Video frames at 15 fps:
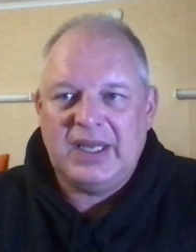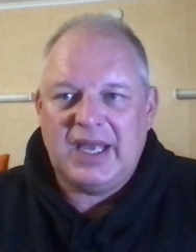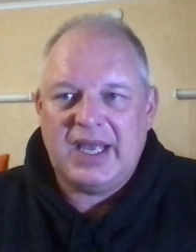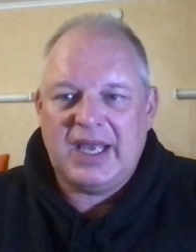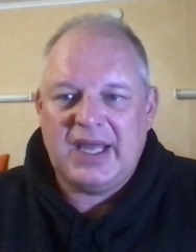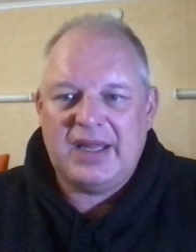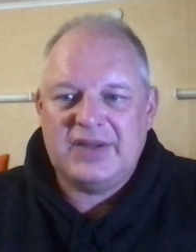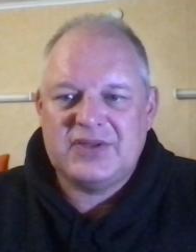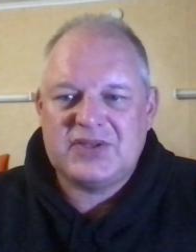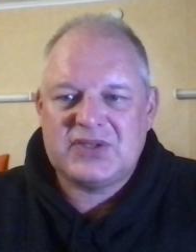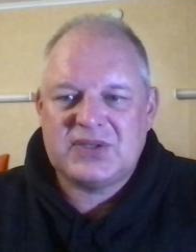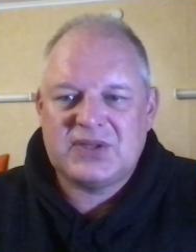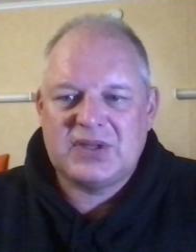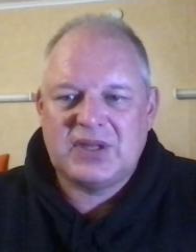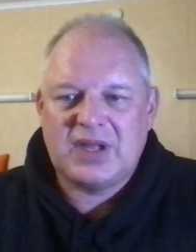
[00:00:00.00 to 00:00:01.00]
and
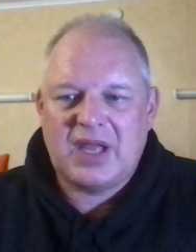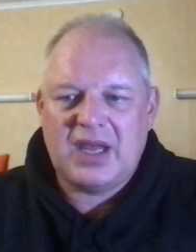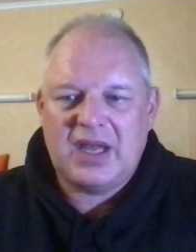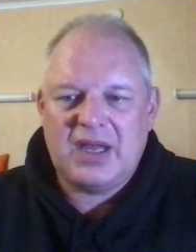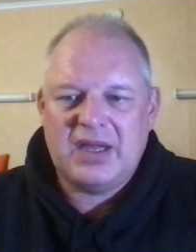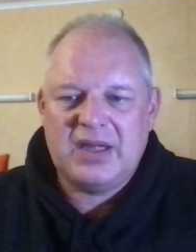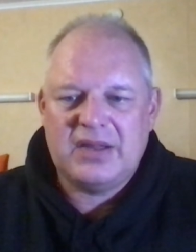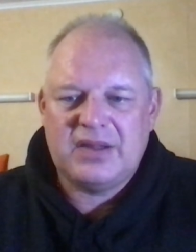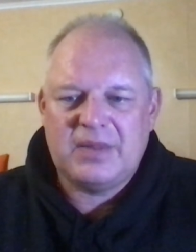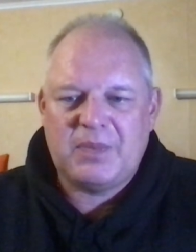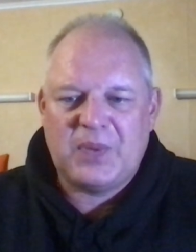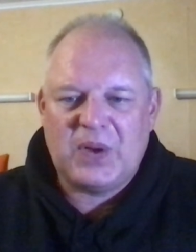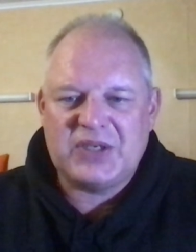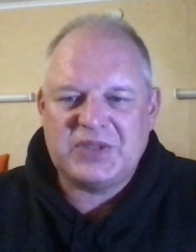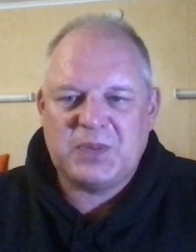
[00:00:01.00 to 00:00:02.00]
the
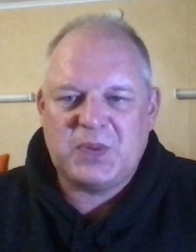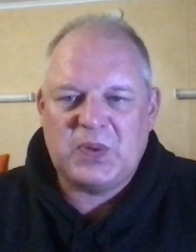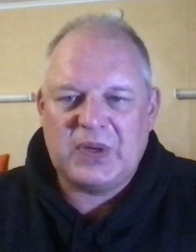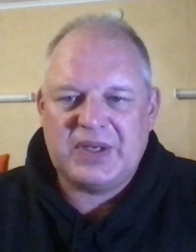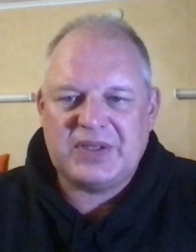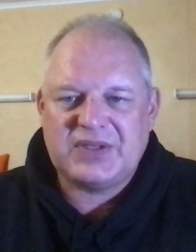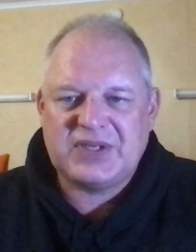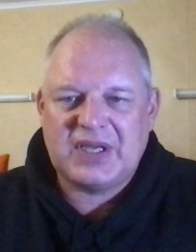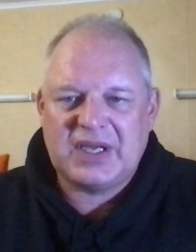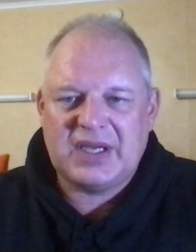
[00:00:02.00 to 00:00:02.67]
price point